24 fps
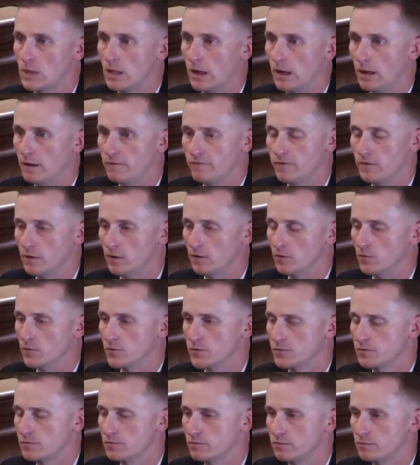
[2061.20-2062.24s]
I didn't feel it
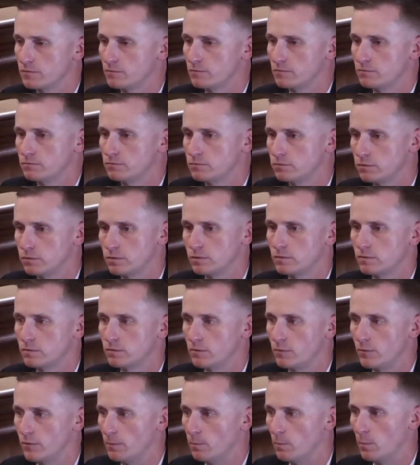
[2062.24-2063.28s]
was
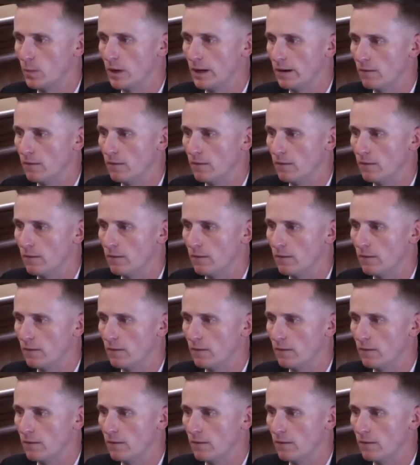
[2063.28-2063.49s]
at